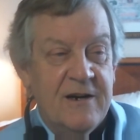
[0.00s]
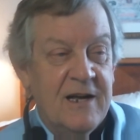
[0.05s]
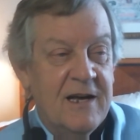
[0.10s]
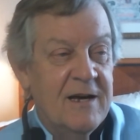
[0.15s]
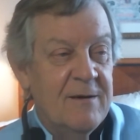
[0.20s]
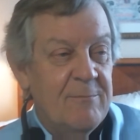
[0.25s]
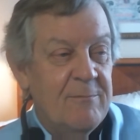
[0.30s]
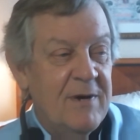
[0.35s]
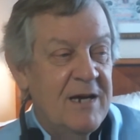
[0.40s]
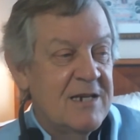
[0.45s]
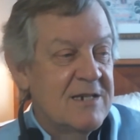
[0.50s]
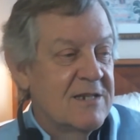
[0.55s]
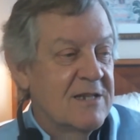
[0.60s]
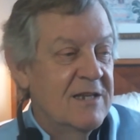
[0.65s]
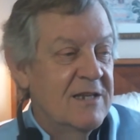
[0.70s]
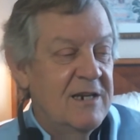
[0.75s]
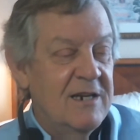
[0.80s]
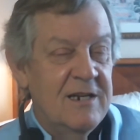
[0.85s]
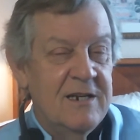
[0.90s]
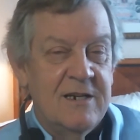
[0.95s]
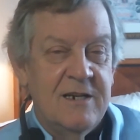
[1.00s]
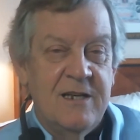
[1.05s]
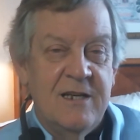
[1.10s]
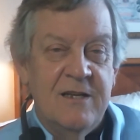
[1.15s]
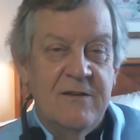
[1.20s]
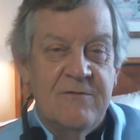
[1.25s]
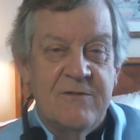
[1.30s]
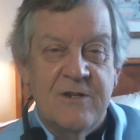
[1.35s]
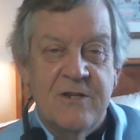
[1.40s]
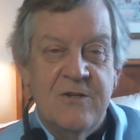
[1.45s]
And I basically didn't
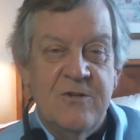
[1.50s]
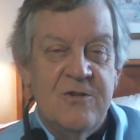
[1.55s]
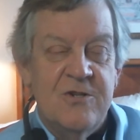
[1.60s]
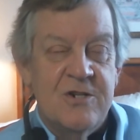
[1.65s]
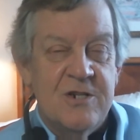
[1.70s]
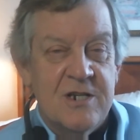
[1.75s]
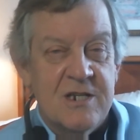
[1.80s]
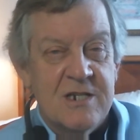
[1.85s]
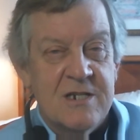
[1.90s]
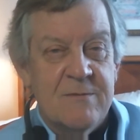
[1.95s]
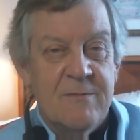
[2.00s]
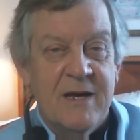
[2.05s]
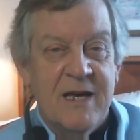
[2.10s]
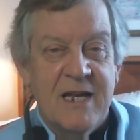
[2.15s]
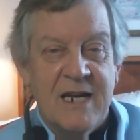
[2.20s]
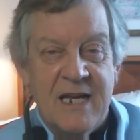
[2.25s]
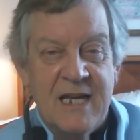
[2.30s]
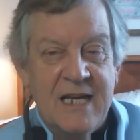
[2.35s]
give two shits about